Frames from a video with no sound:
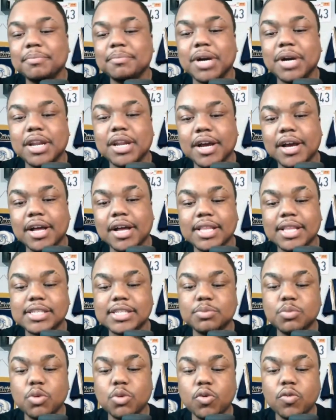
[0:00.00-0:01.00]
But
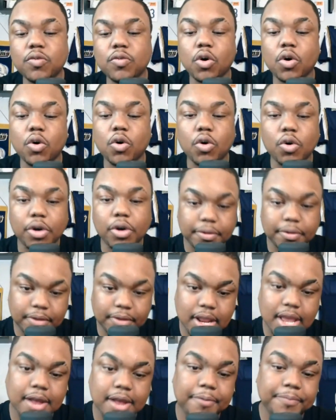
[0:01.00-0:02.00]
let's move on.
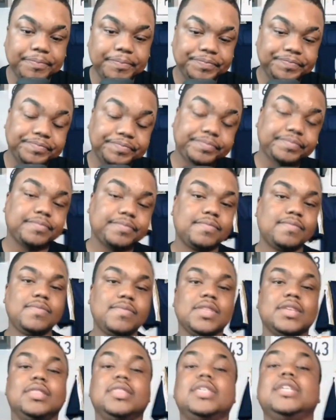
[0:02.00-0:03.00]
Now,
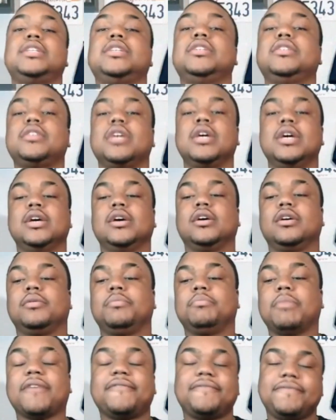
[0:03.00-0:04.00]
this is
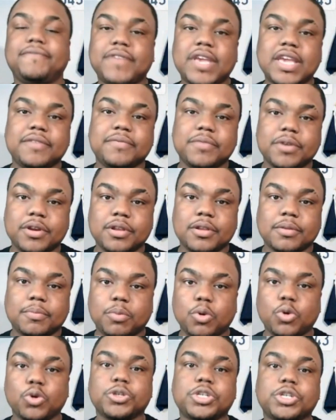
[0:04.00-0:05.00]
my favorite
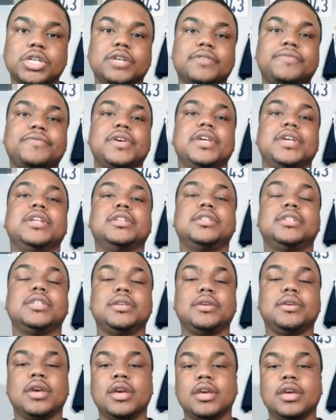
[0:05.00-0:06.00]
portion of
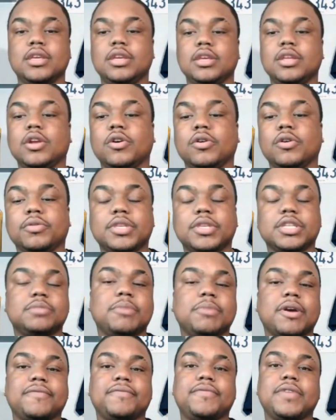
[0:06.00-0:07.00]
fantasy. You know, this is
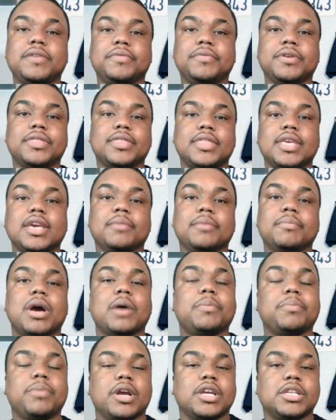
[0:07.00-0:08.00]
my favorite thing
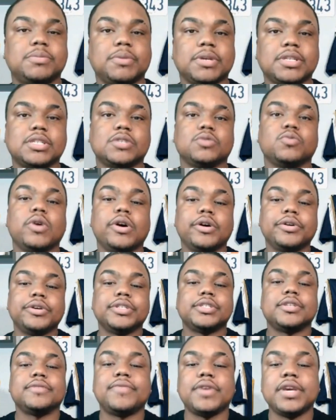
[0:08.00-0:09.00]
about PrizePicks as well,
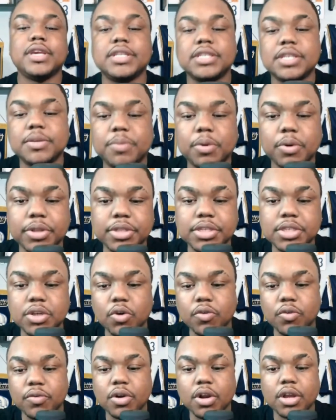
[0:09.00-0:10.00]
is the fantasy points
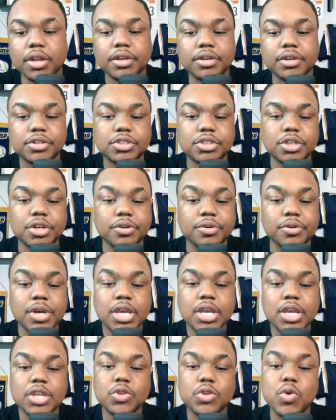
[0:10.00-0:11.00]
over under. So
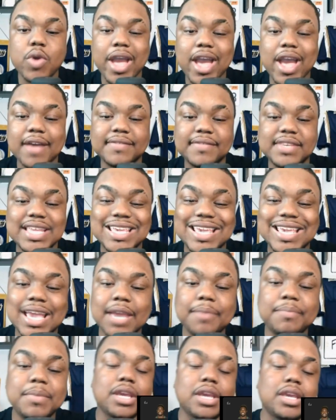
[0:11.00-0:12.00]
you have
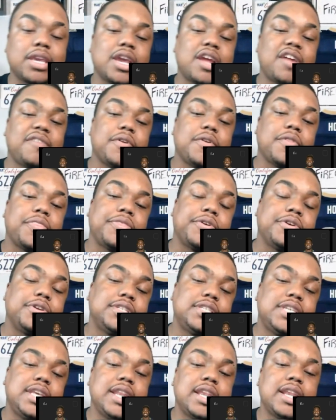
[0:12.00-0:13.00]
DK Metcalf for
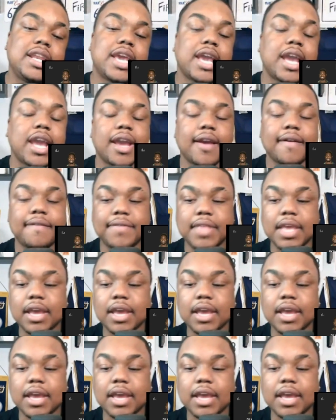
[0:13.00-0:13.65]
13.5.